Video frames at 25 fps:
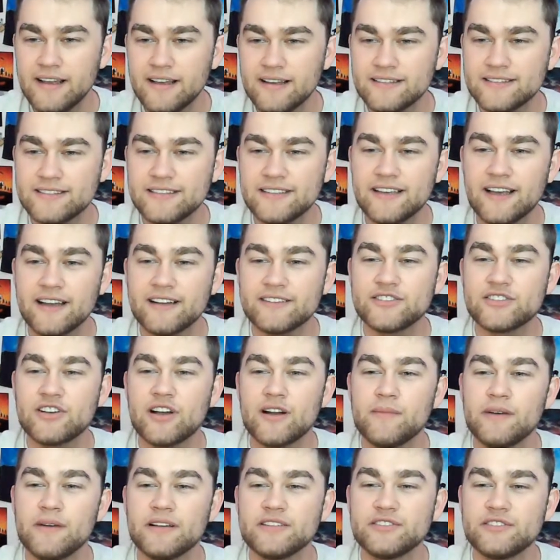See, I just got a
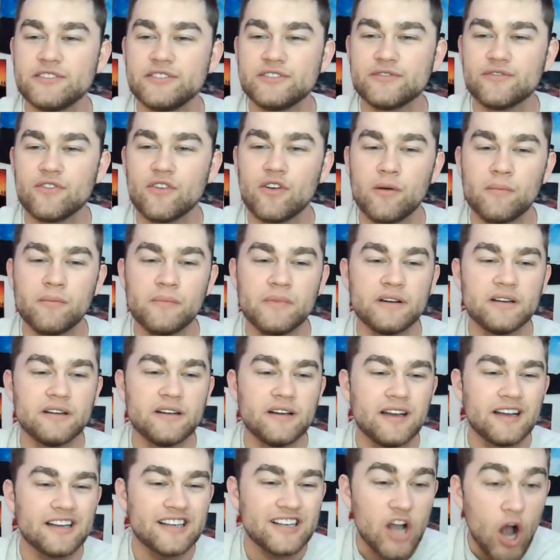message from
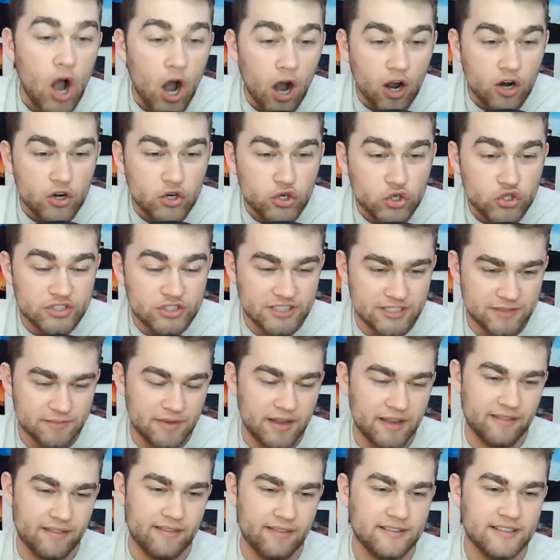Connor
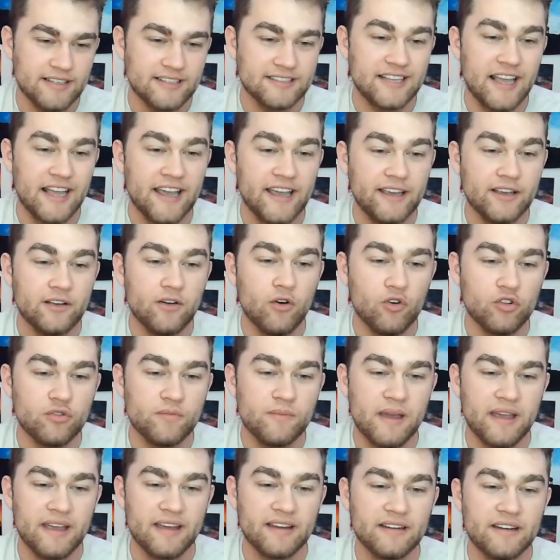Smith. Says, "Hey,
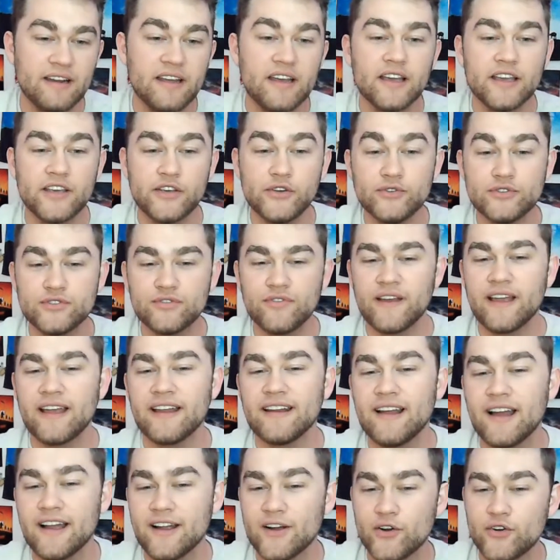Goldman, huge
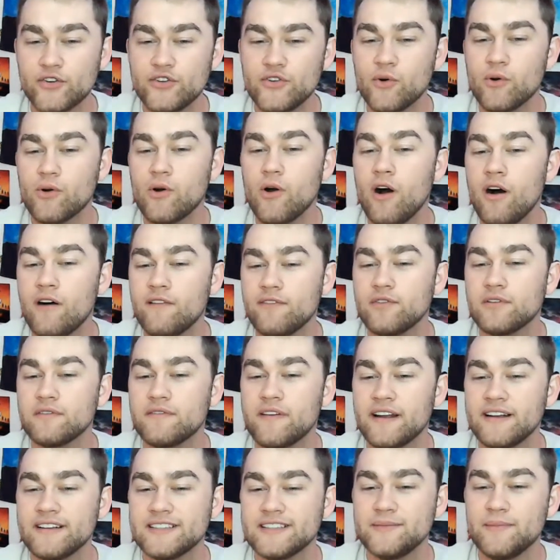fan. I heard you are awful at
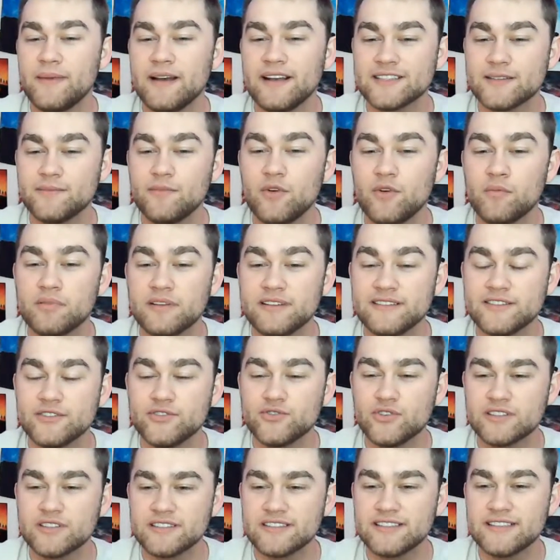fantasy basketball. Please
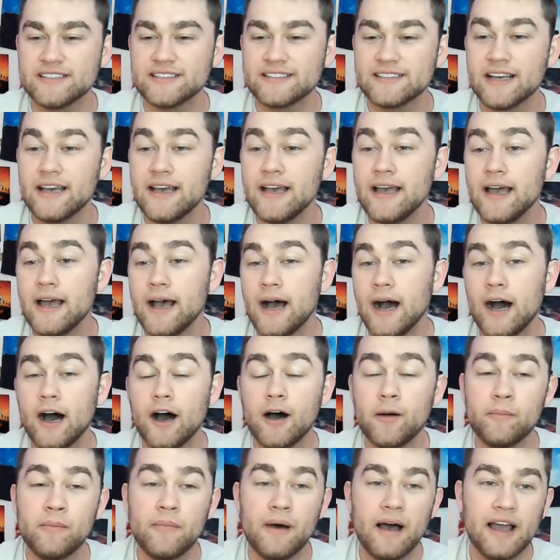address this."
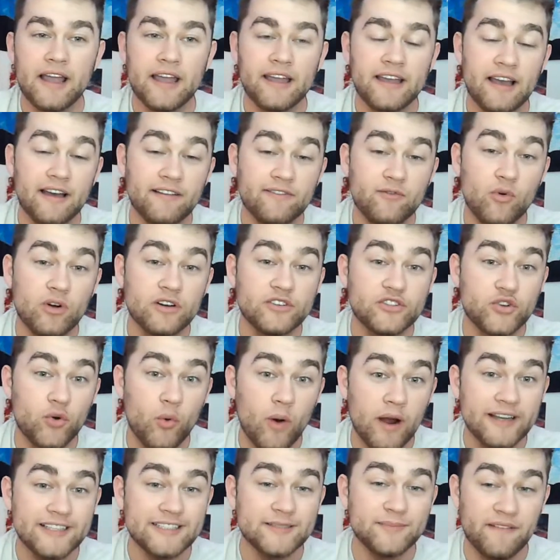I have won
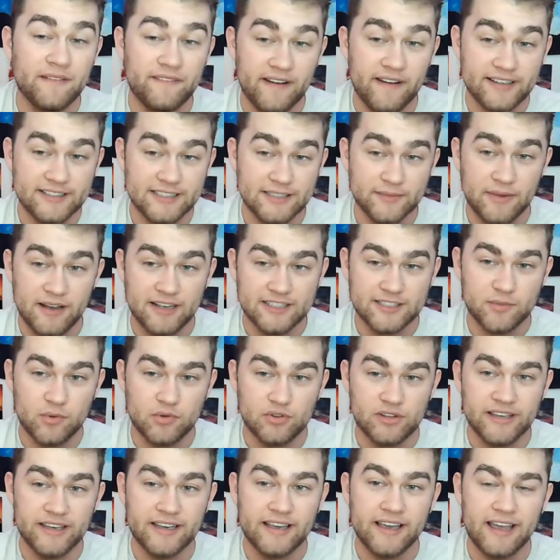twice in my fantasy basketball
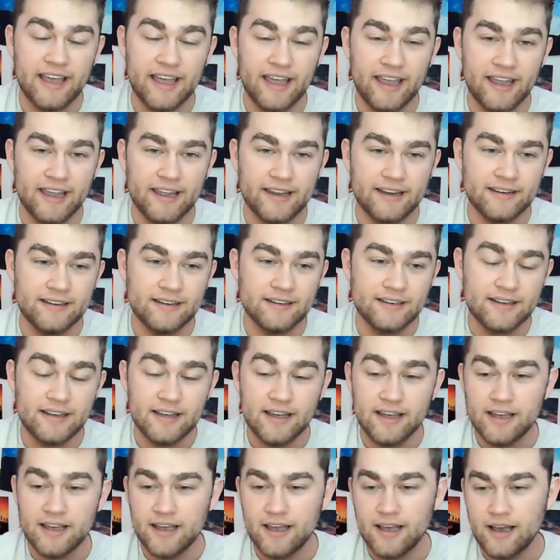league, and
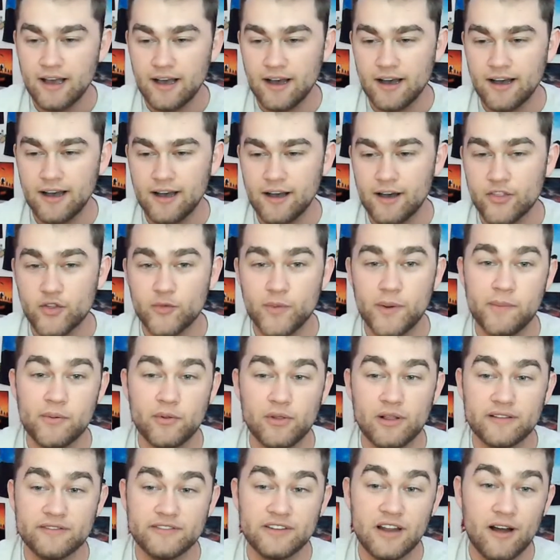other
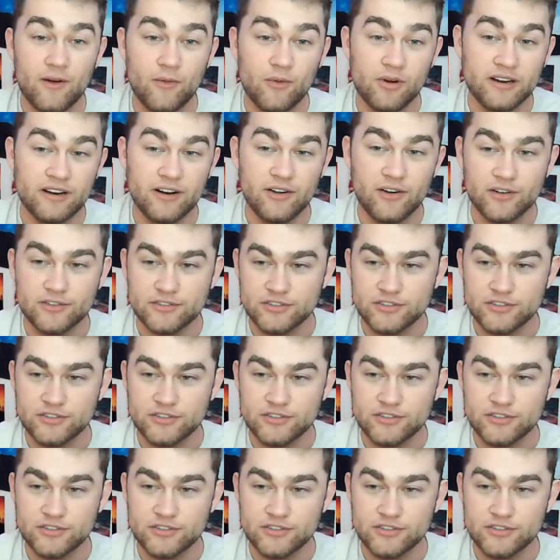people have not won at all.